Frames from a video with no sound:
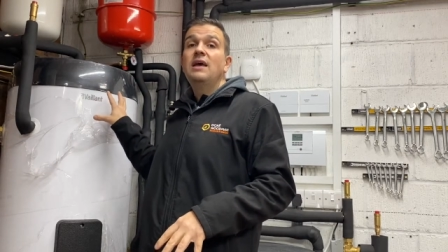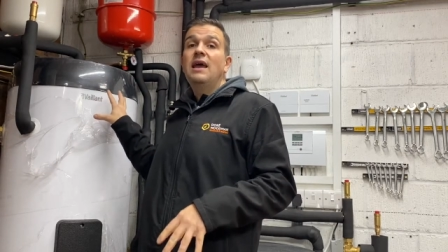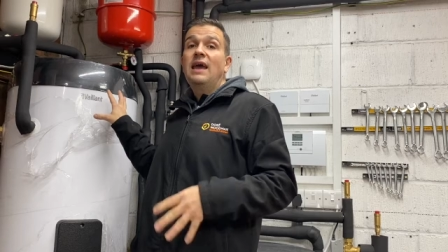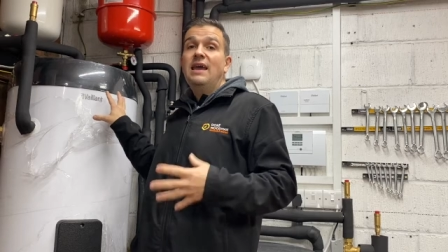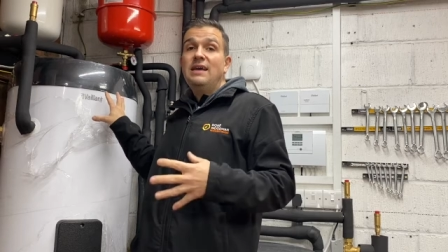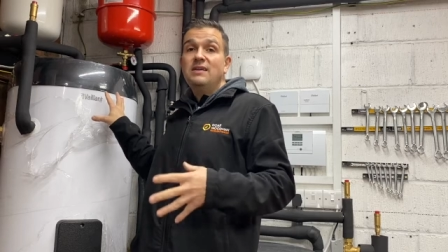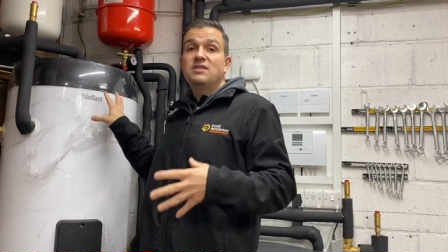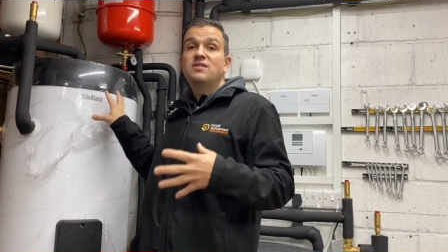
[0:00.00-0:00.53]

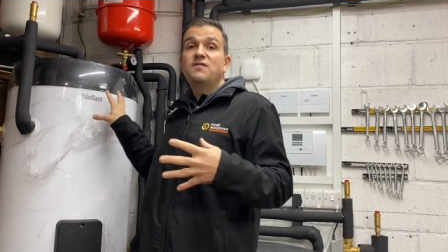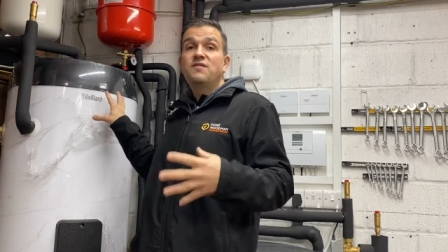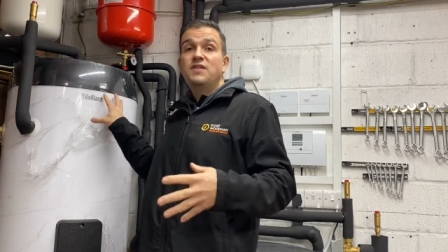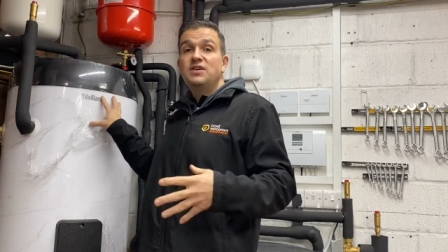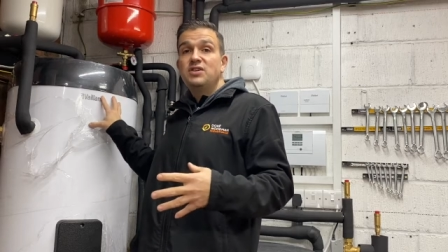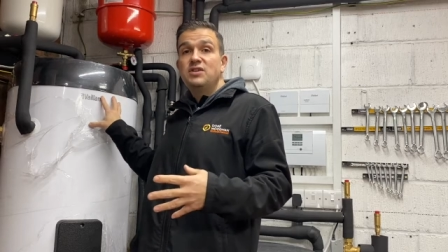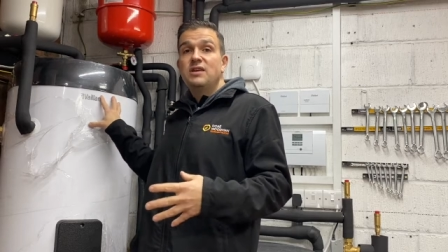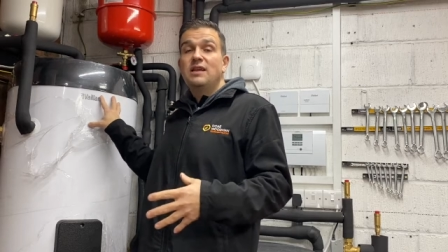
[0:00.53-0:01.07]
heat
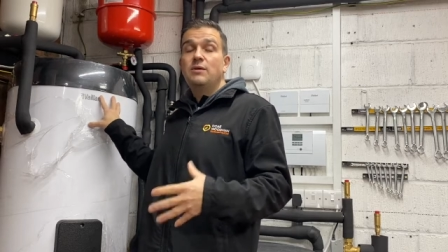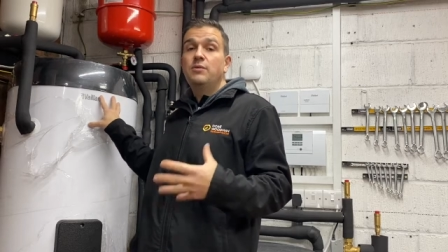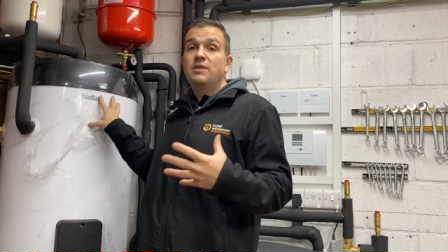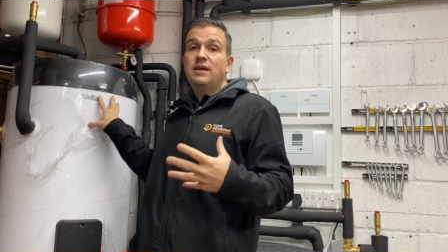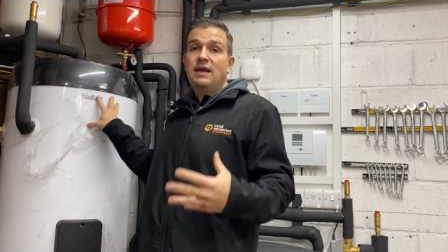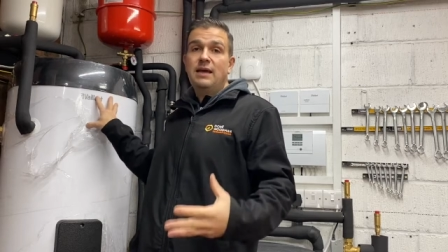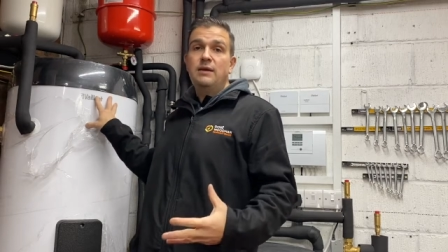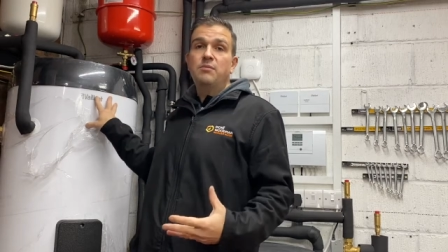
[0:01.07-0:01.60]
sufficiently with
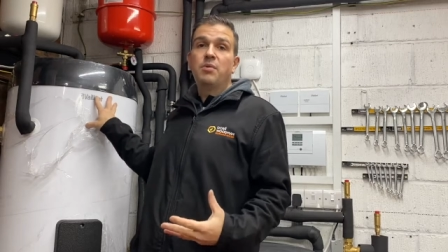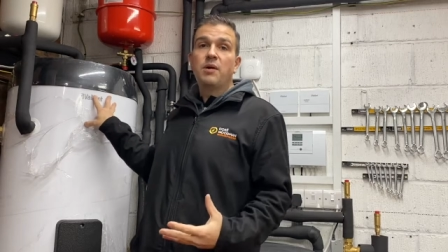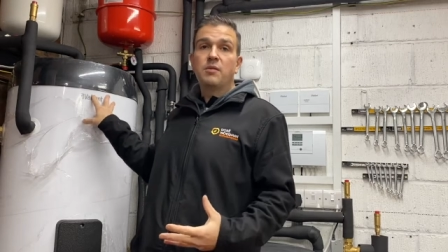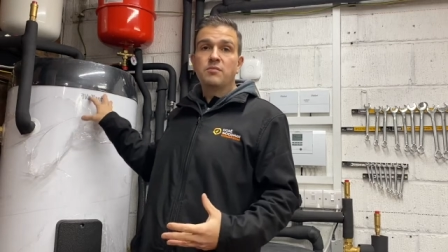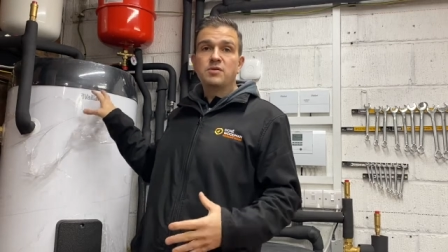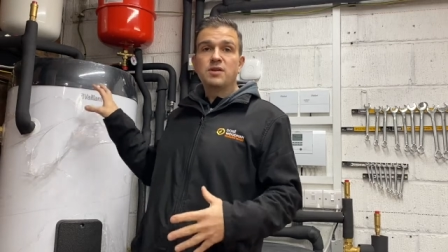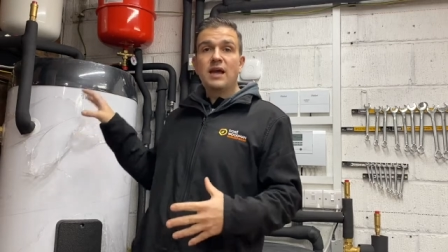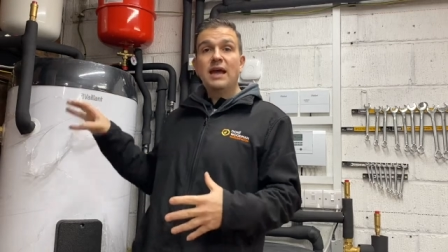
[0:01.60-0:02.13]
a heat
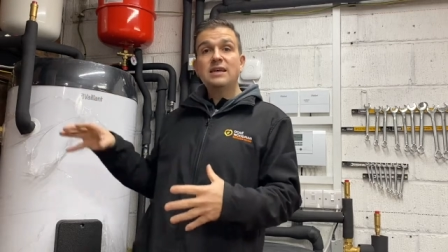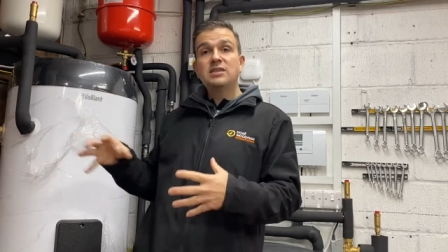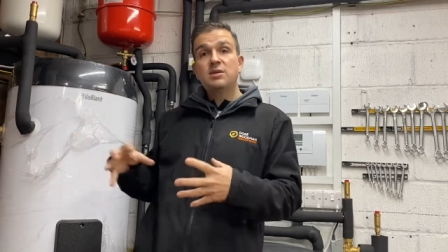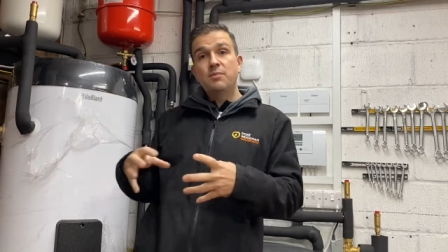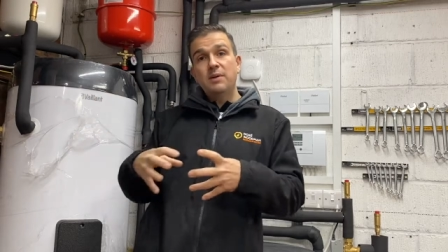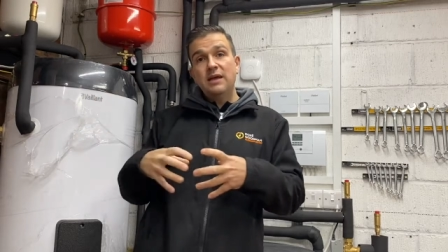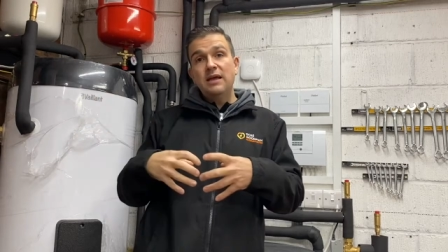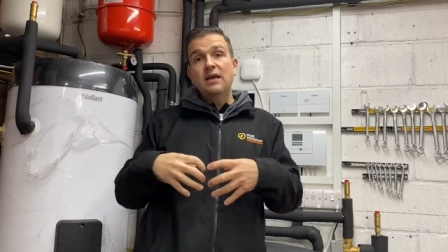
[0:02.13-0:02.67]
pump. So it has to
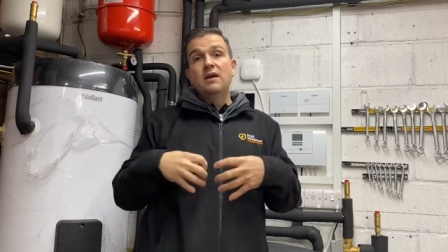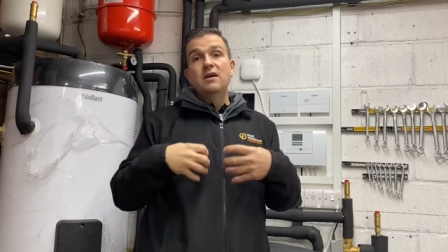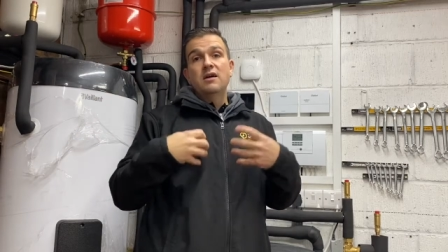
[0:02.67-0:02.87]
be